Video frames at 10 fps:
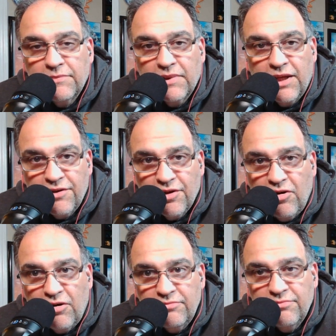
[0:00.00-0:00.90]
get in the
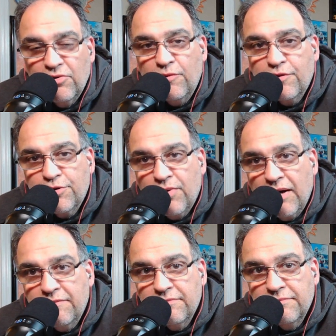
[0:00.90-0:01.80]
car, go for a
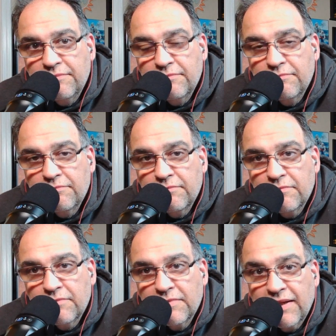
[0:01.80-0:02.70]
drive,
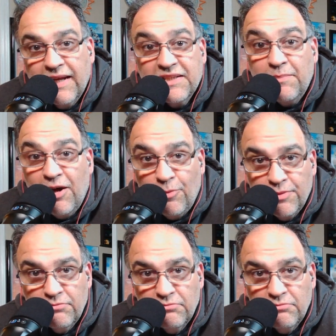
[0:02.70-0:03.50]
get some help.